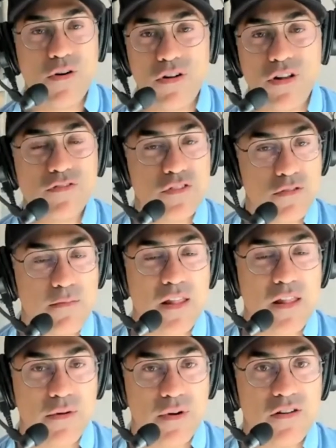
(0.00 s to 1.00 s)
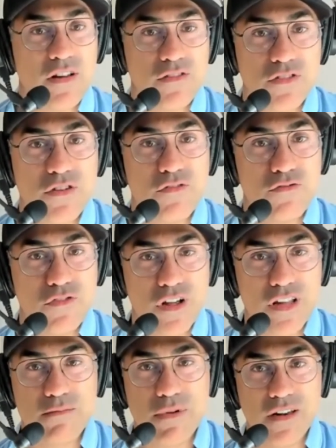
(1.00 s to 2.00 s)
all of you, by the way, all of you have
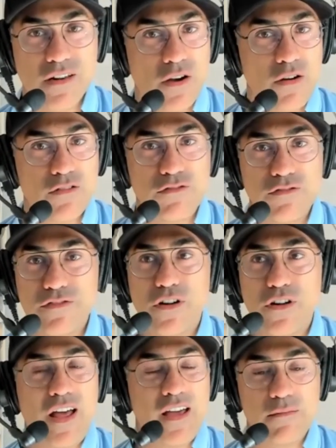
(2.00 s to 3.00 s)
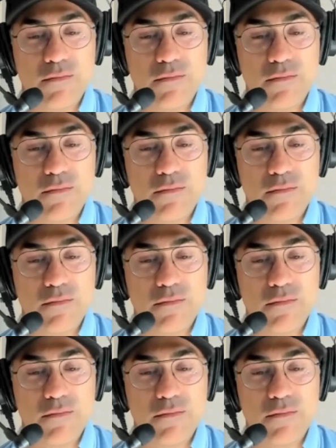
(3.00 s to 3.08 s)
really been going full out